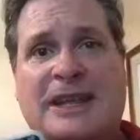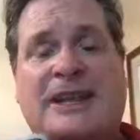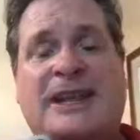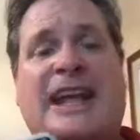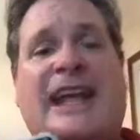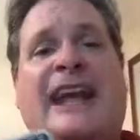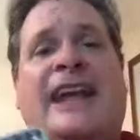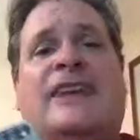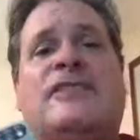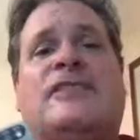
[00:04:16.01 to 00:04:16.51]
in the
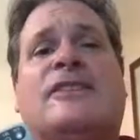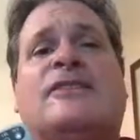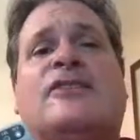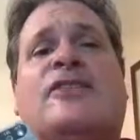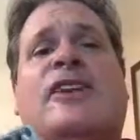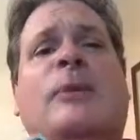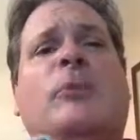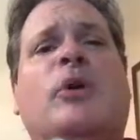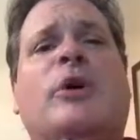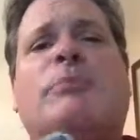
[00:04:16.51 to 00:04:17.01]
hands of
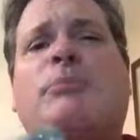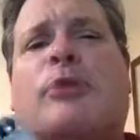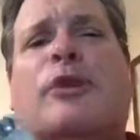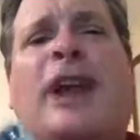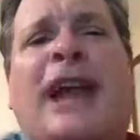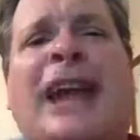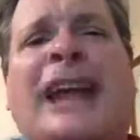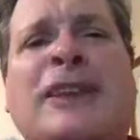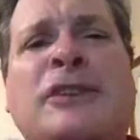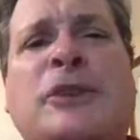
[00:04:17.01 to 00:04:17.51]
someone
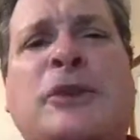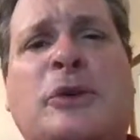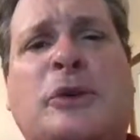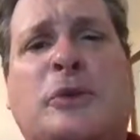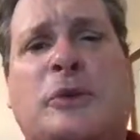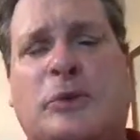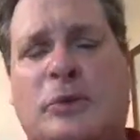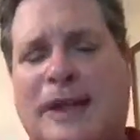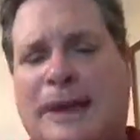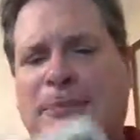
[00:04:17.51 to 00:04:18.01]
brand
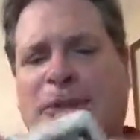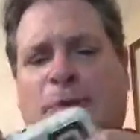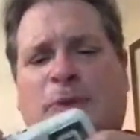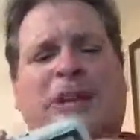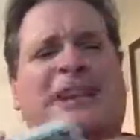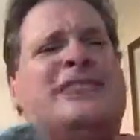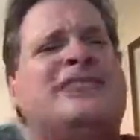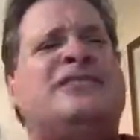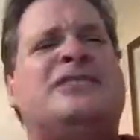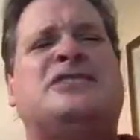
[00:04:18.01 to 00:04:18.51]
new, I mean,
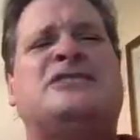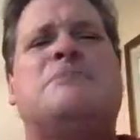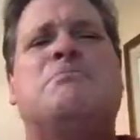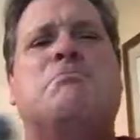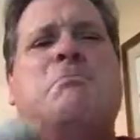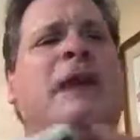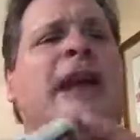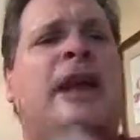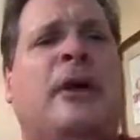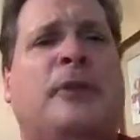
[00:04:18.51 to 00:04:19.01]
we could just
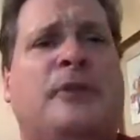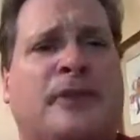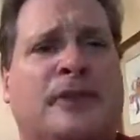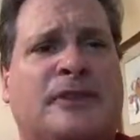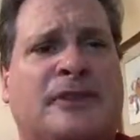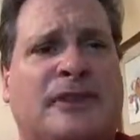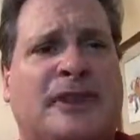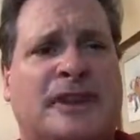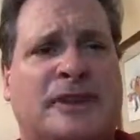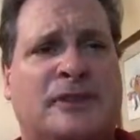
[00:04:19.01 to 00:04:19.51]
mail
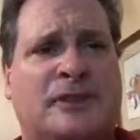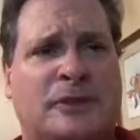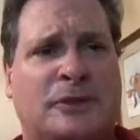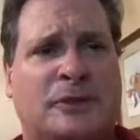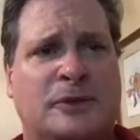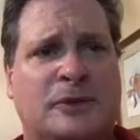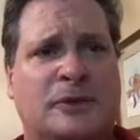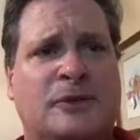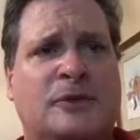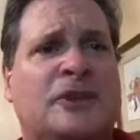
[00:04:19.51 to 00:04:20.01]
this thing to you.